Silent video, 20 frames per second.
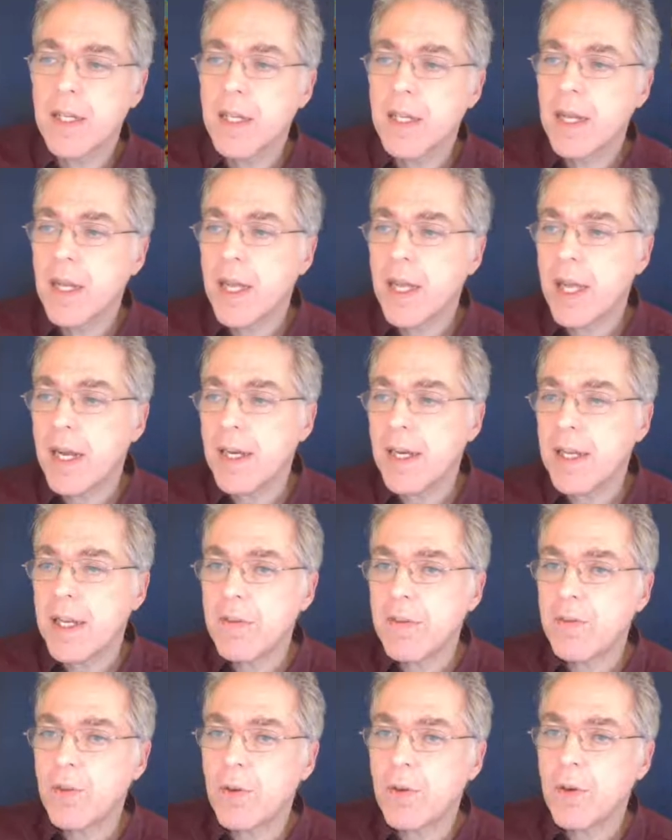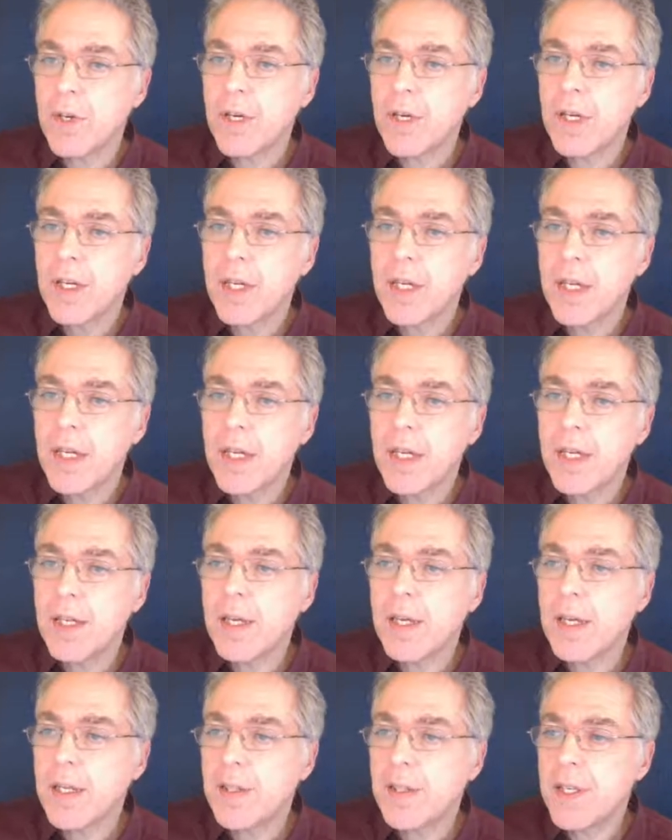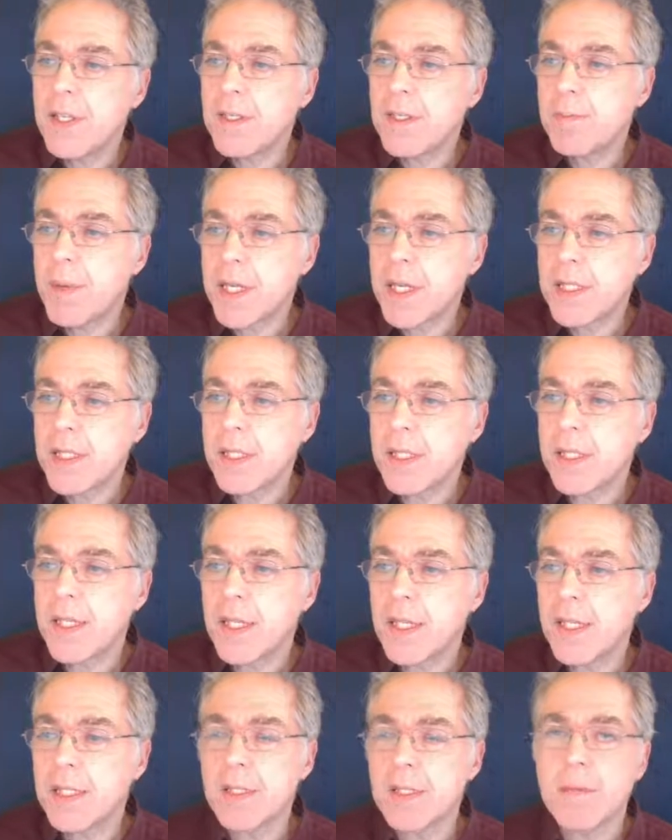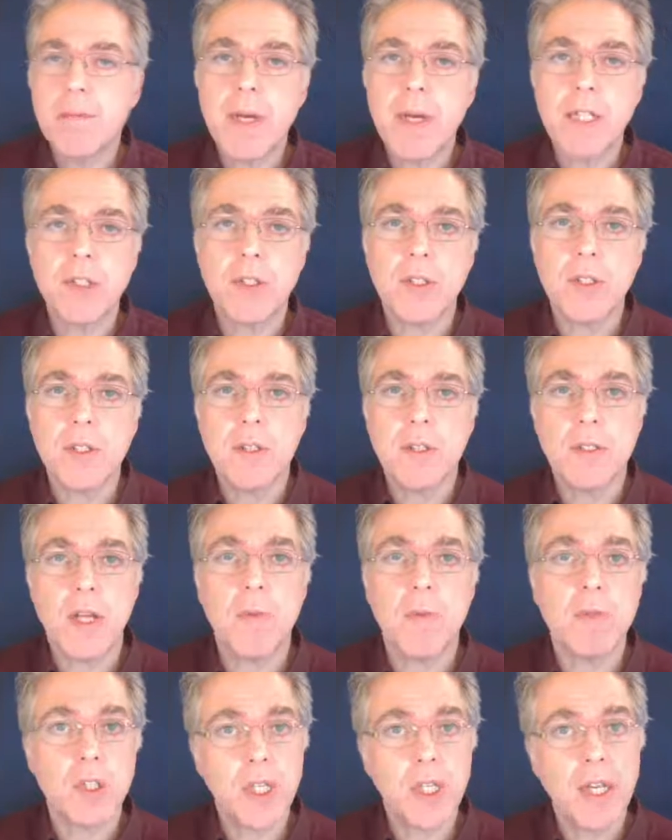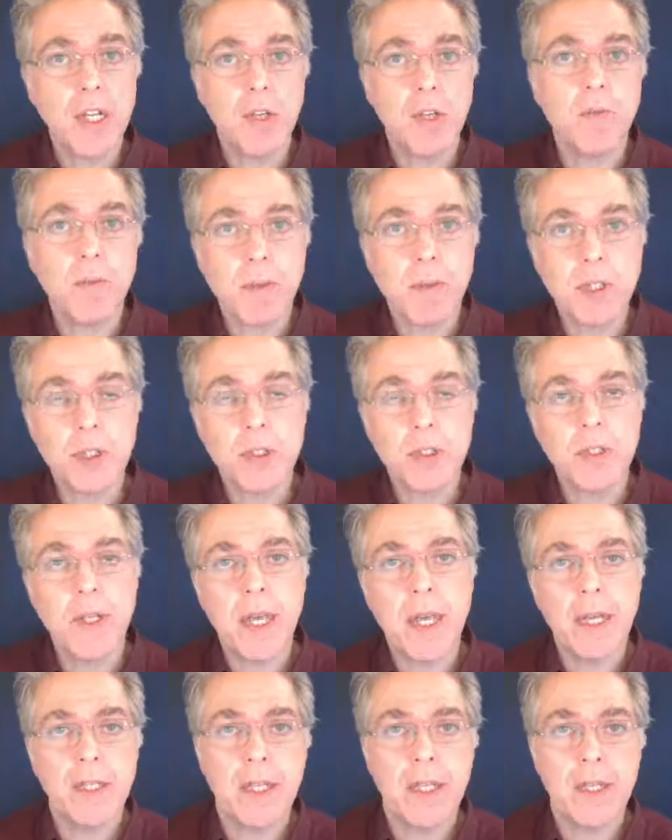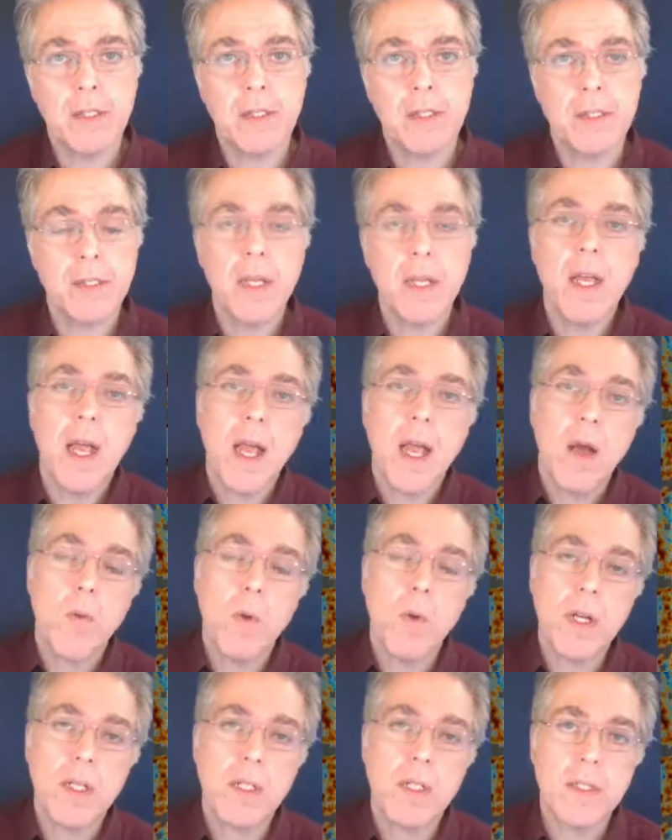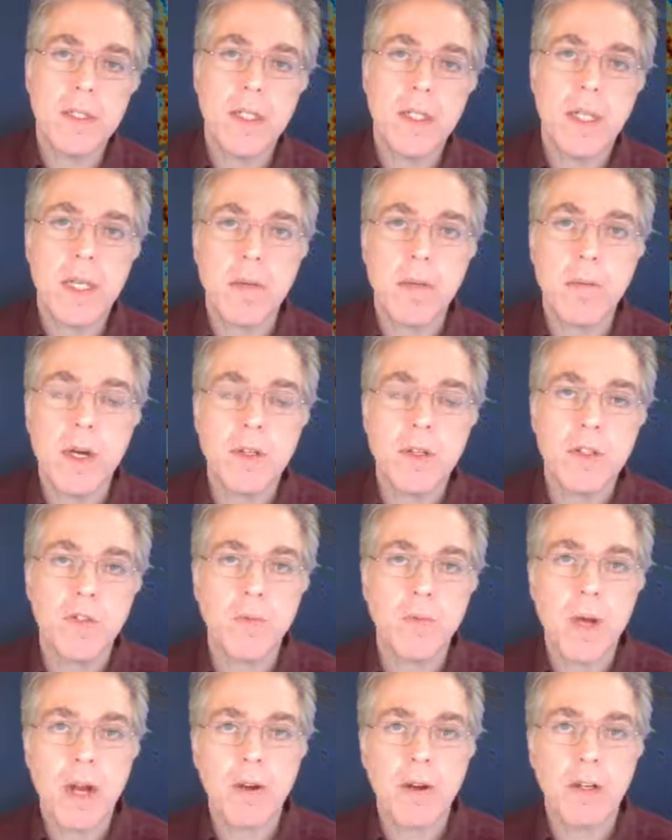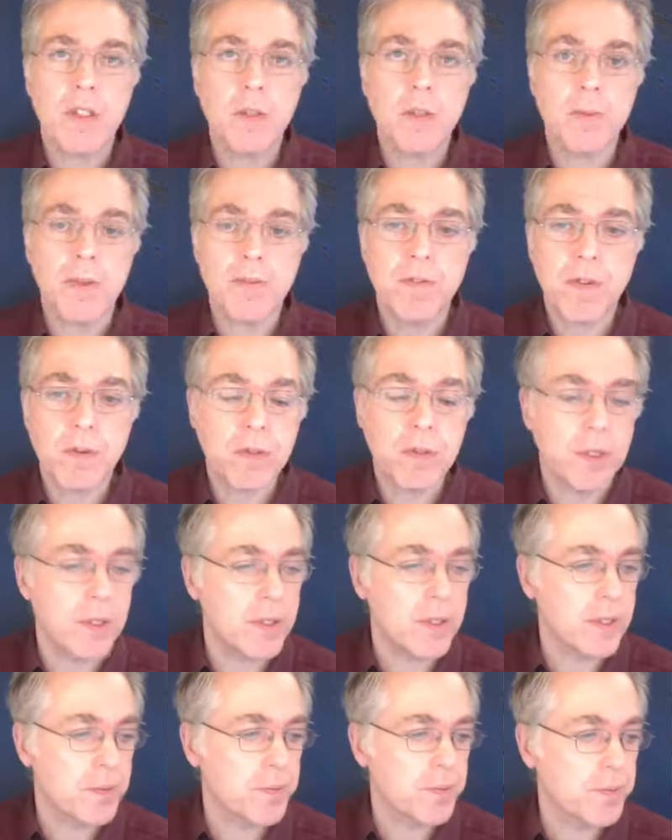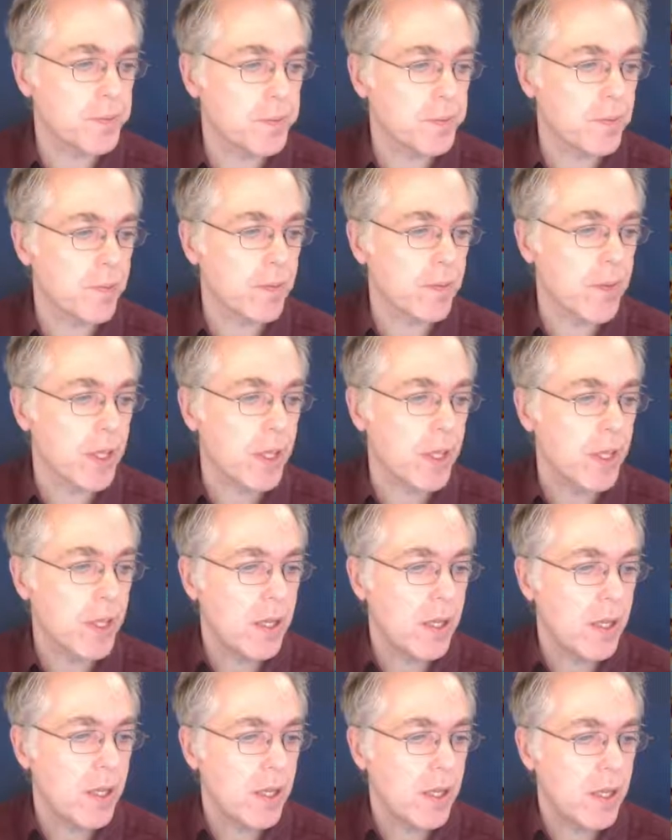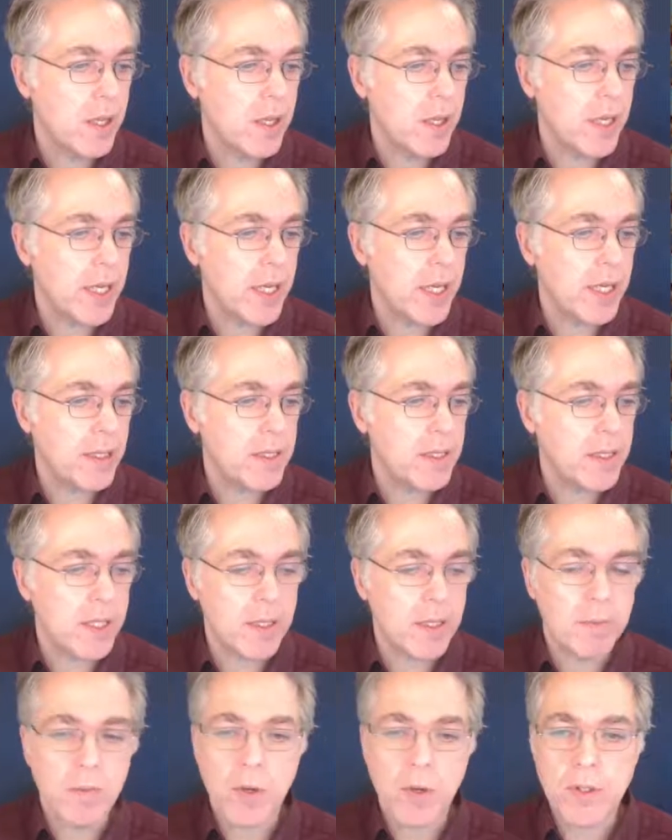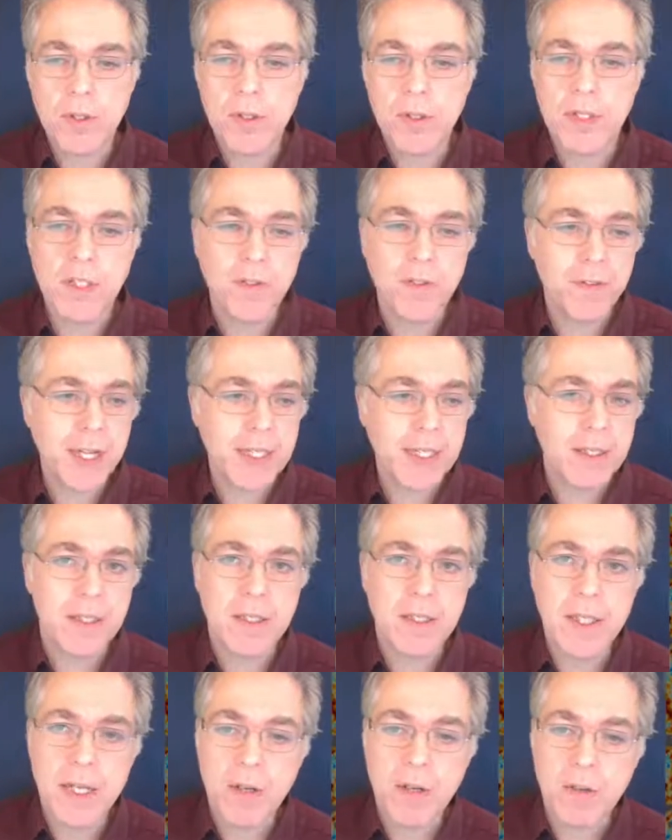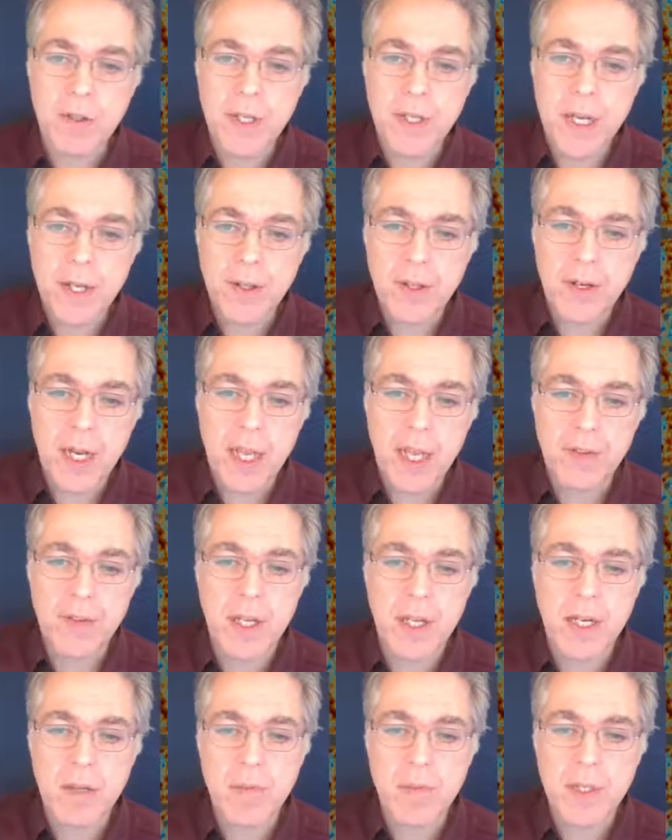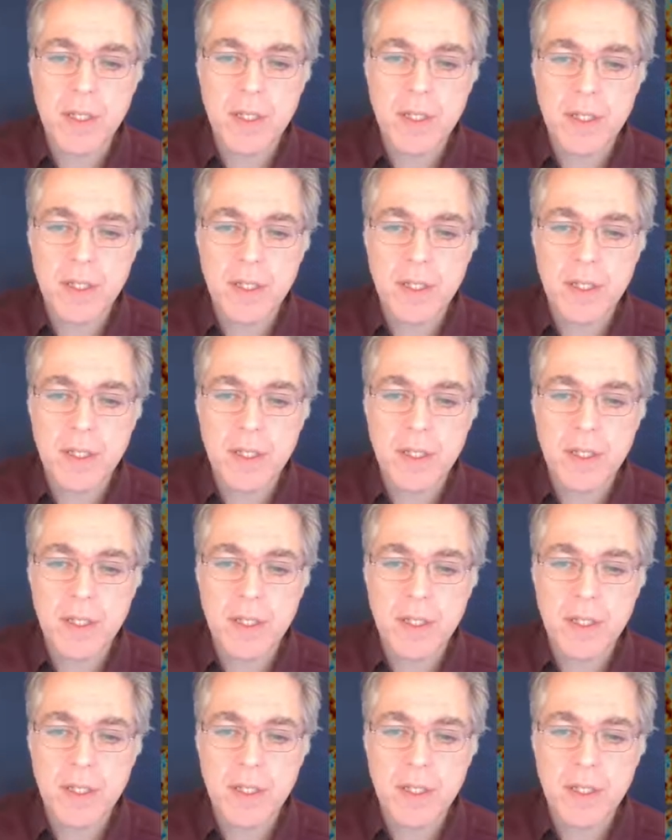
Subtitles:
and therefore this basically is a measure. How much helium we measure today tells us what is the amount of baryons per photons. And also this fixes then all the other heavy elements.